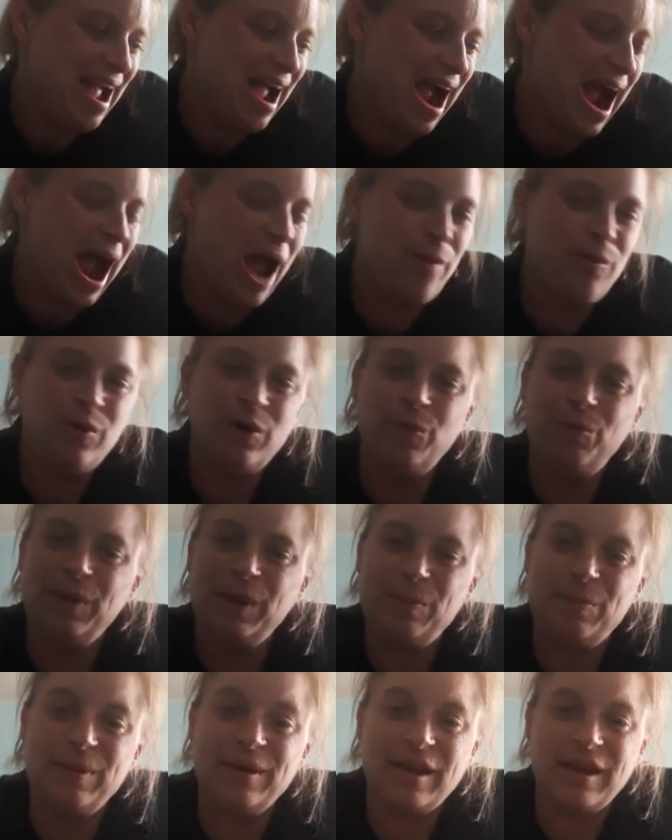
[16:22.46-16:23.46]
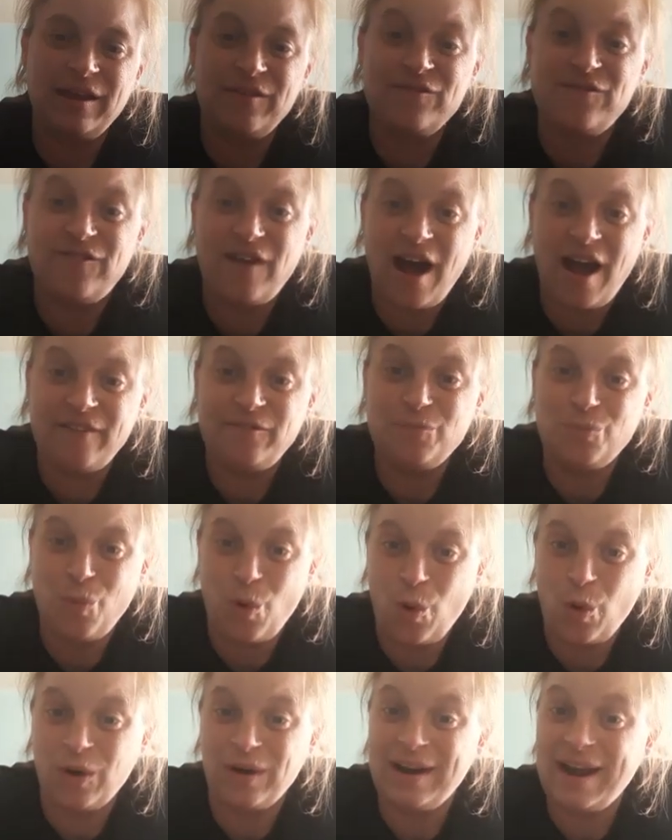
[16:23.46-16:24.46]
I will be picking five
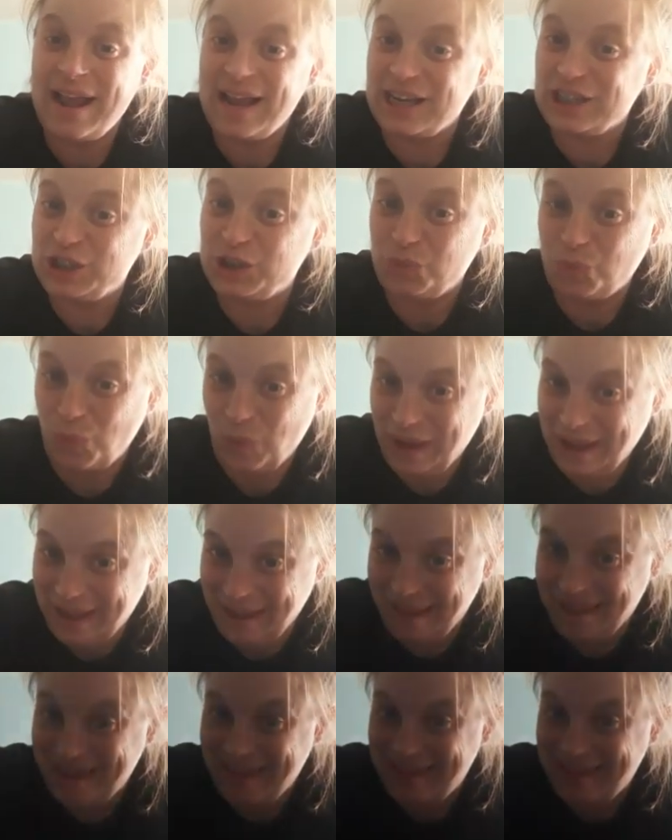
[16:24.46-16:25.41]
more next week.